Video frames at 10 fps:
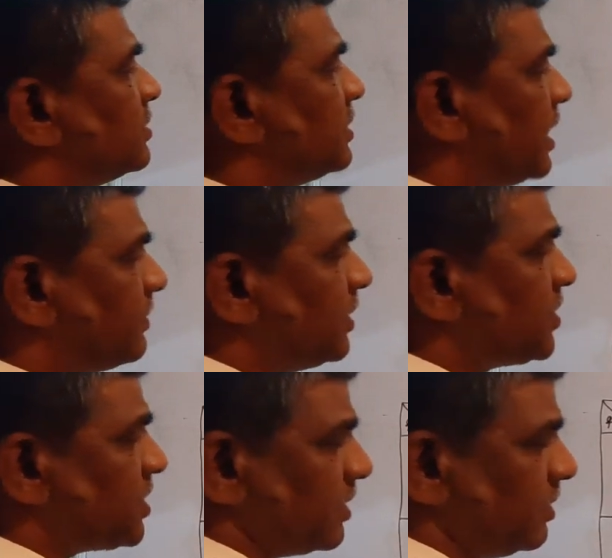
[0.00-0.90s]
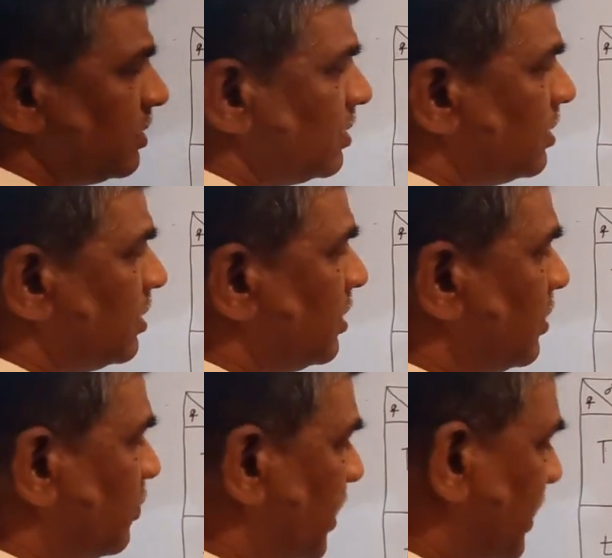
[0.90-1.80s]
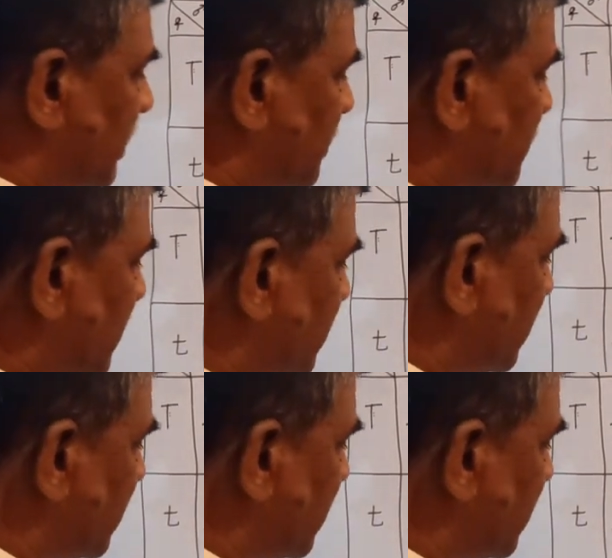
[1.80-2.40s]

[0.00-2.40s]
tabulation, we can understand